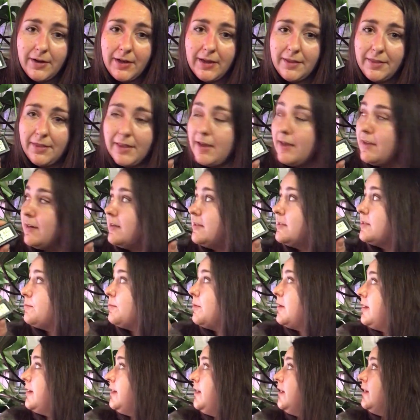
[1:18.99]
and that is
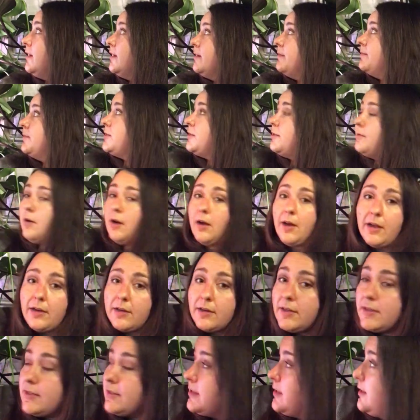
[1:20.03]
why I am too hot,
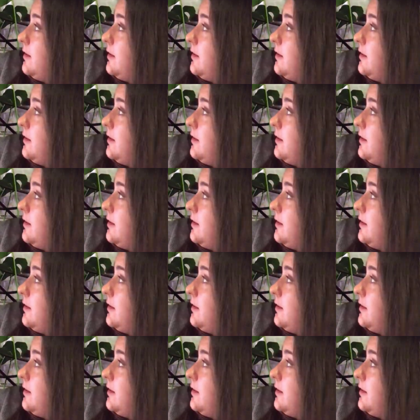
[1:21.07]
because I